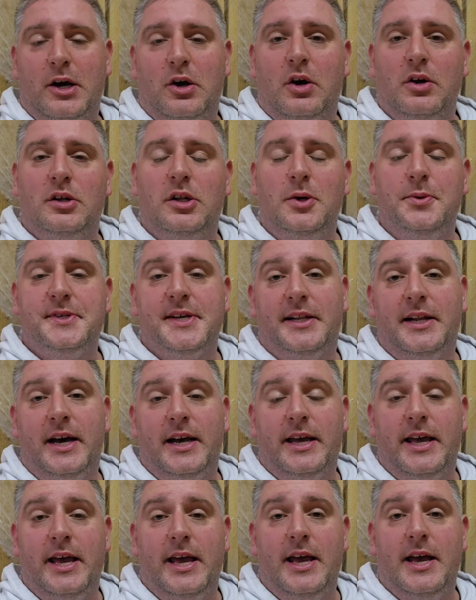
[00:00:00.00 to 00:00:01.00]
concludes our night
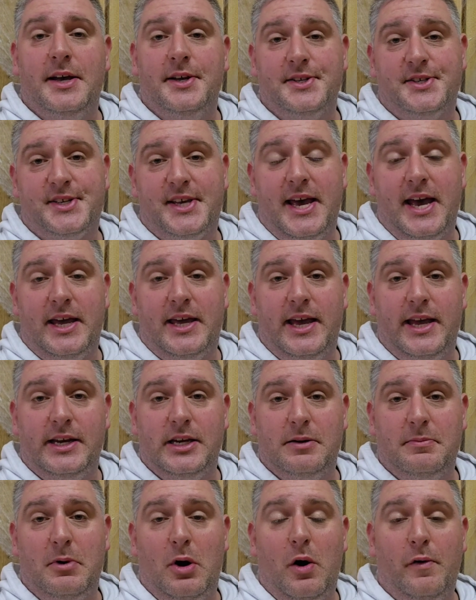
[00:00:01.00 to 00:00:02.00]
here at Scare
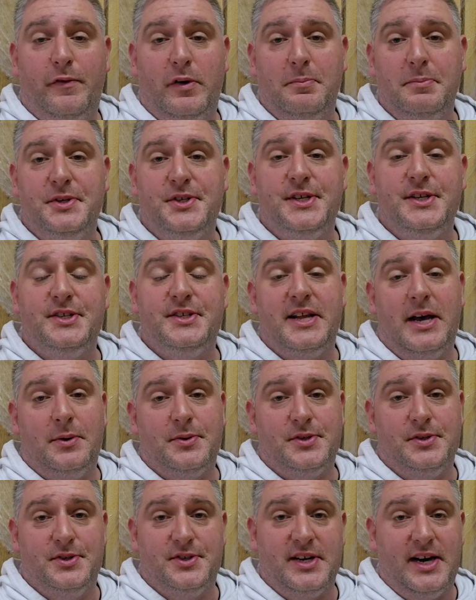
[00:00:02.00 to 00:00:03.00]
Kingdom over at Missus
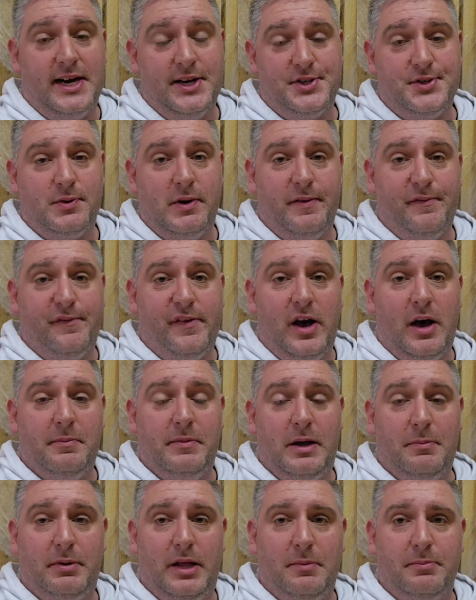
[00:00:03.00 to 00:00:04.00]
Dowson's Ice Cream Farm
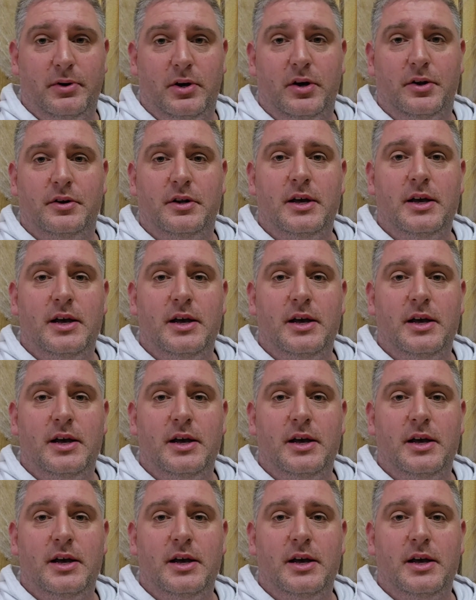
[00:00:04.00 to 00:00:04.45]
near Blackburn.